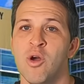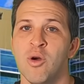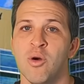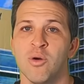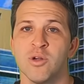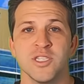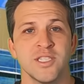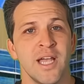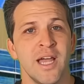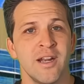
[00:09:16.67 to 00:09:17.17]

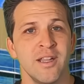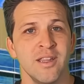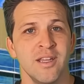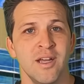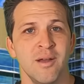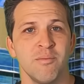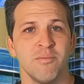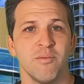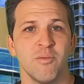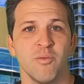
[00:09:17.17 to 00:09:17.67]
or saddle
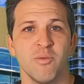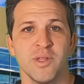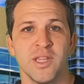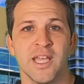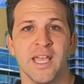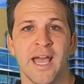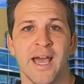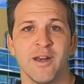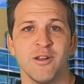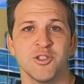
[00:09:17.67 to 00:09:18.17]
up with the
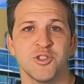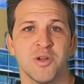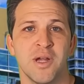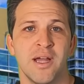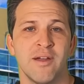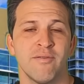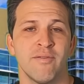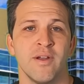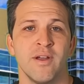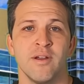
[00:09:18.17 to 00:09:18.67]
cattle
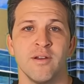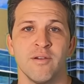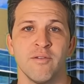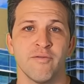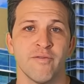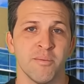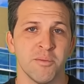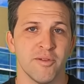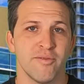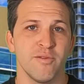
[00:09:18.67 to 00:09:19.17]
drive
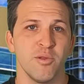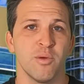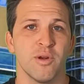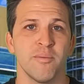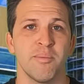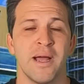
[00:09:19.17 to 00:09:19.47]
from the Florida